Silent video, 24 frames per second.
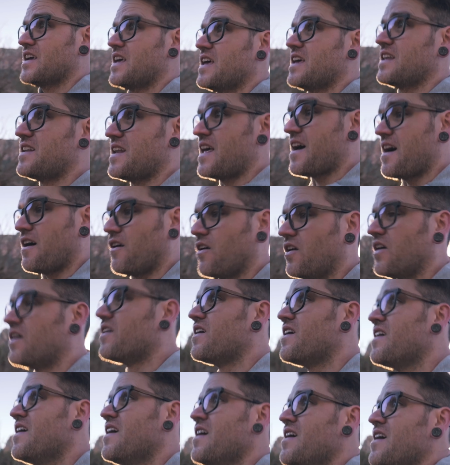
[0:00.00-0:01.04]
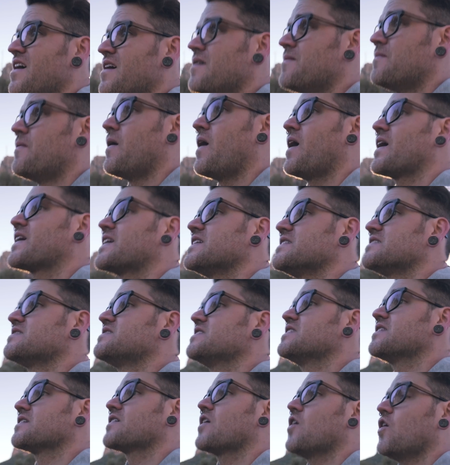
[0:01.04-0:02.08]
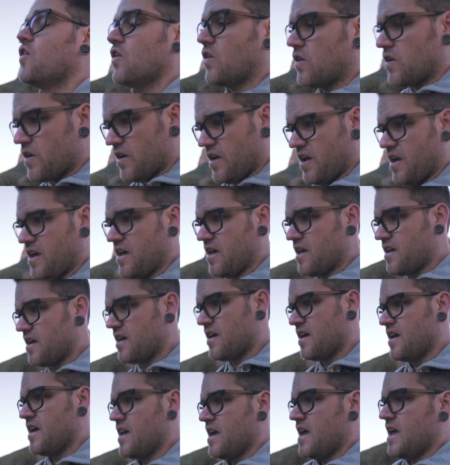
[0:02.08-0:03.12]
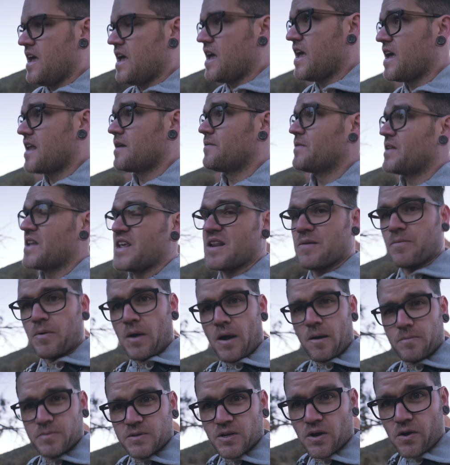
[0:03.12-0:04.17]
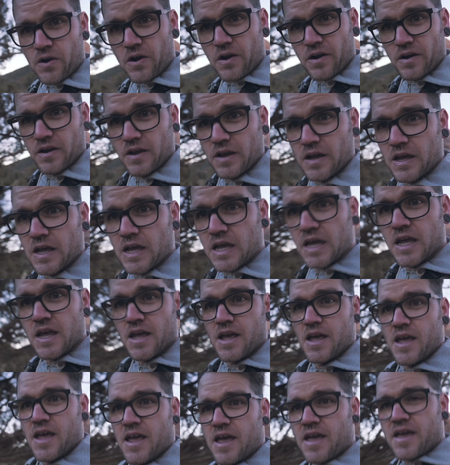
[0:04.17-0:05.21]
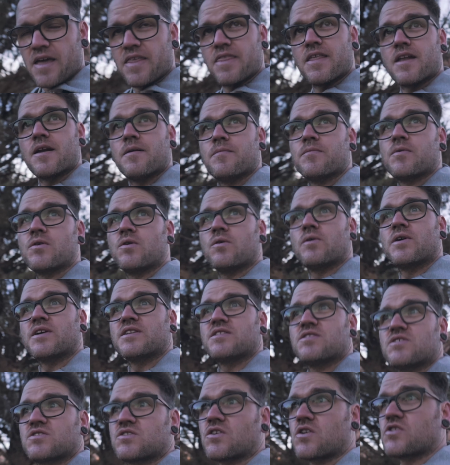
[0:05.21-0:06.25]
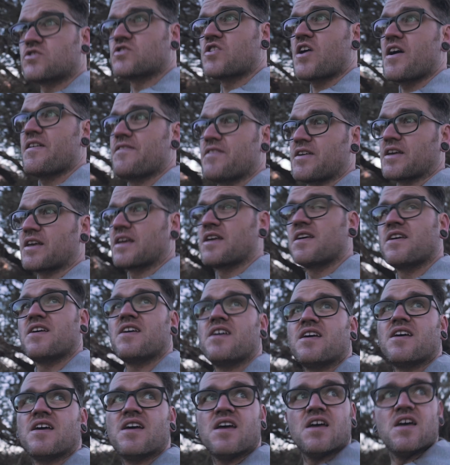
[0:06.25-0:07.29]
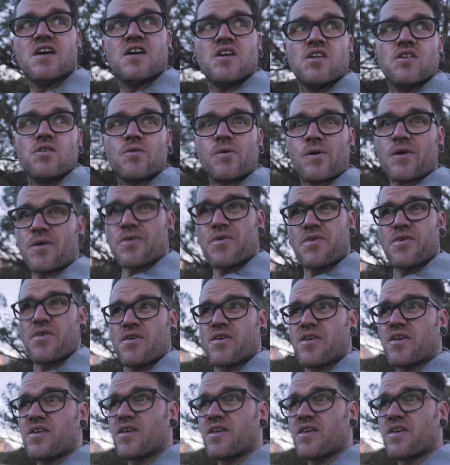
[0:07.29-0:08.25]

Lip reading: And now I can see the car, and I'm gonna eat a Pop-Tart, and then I'm going to start driving north.